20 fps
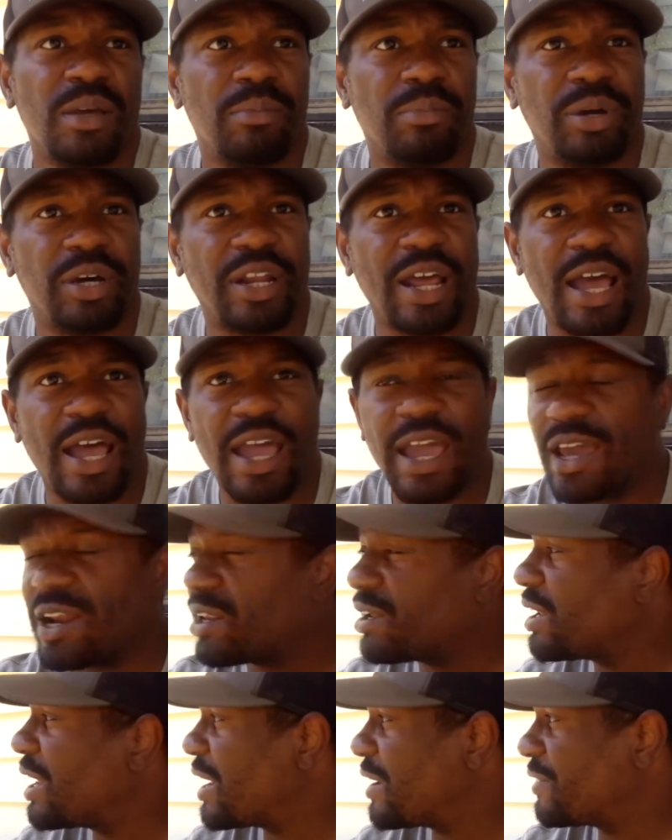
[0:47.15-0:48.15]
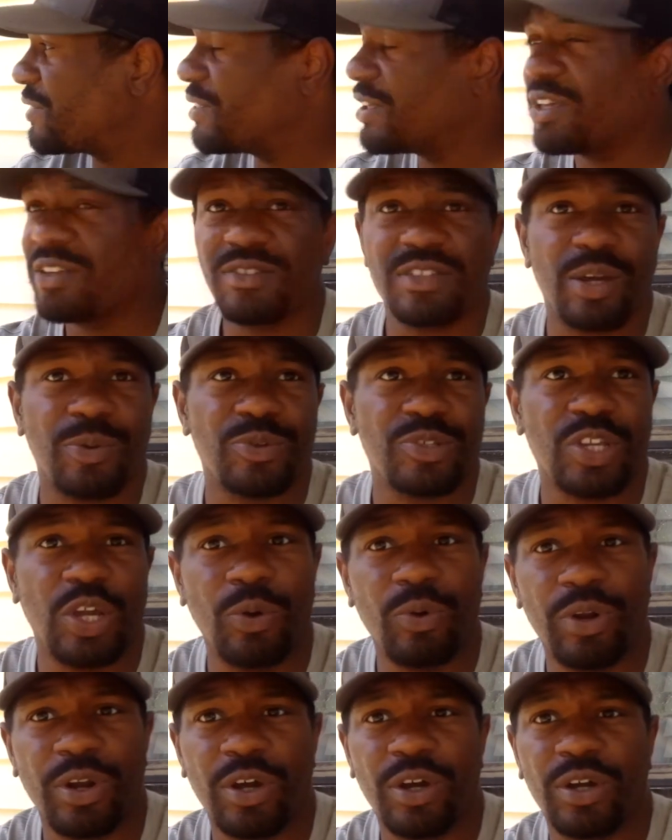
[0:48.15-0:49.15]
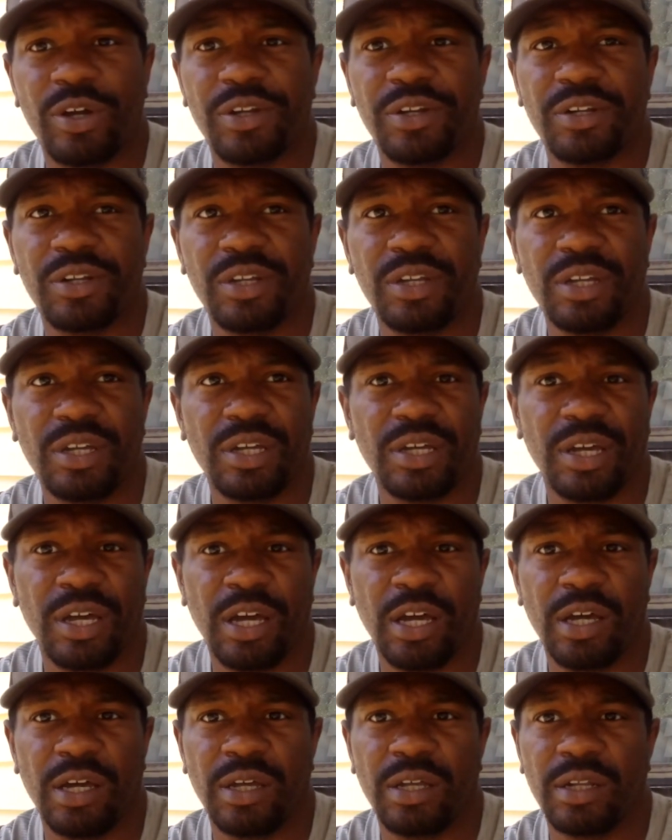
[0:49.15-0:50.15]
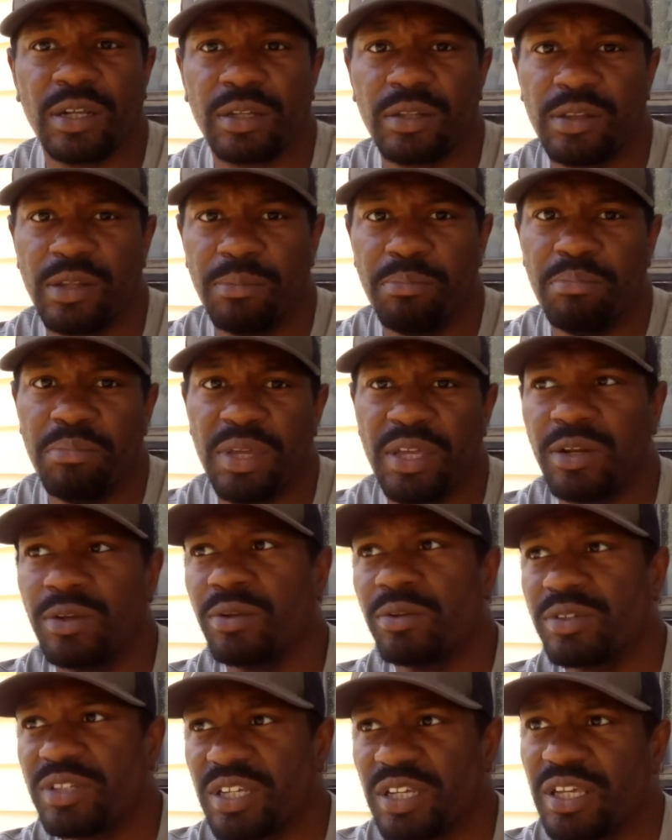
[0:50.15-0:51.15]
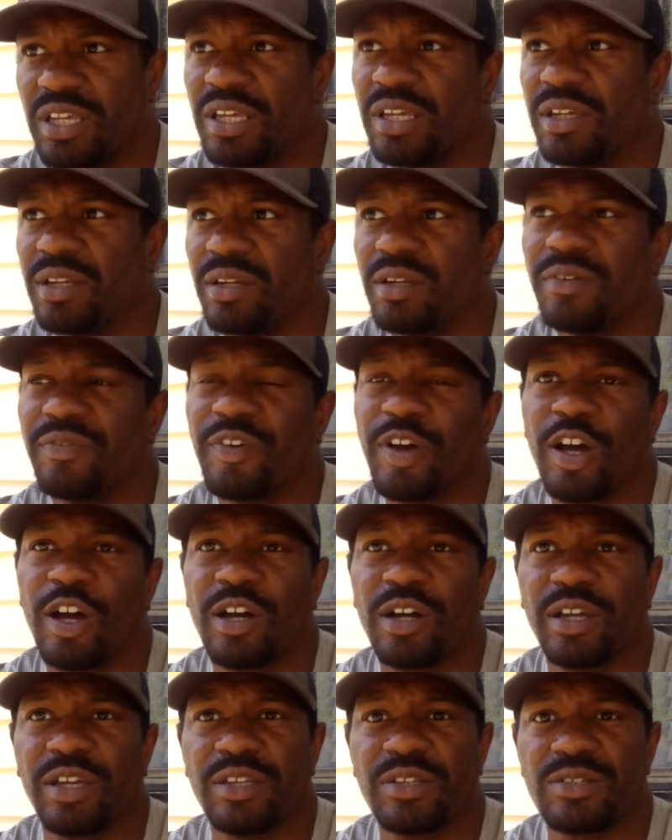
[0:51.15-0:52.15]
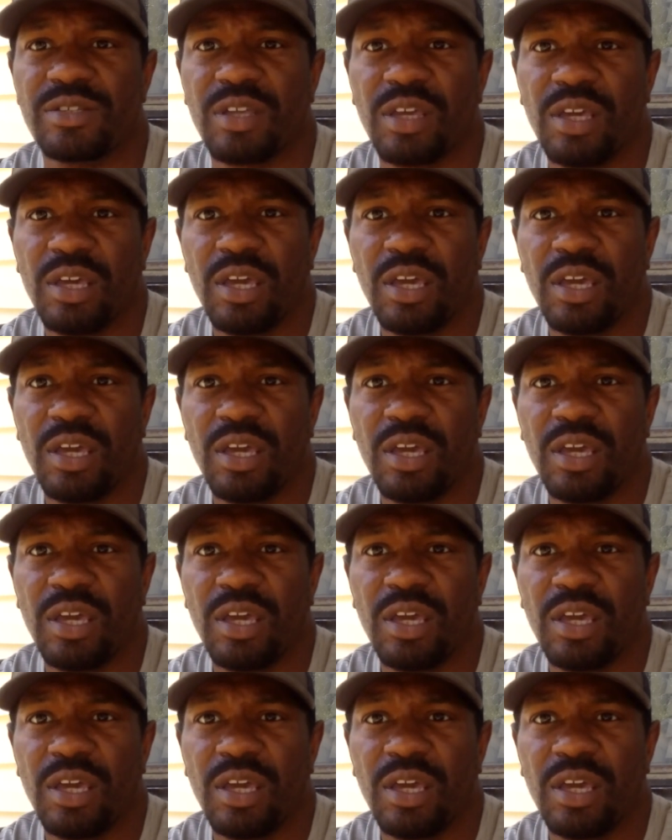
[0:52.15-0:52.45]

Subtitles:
but I had a lot of things that was going on the middle to end of August.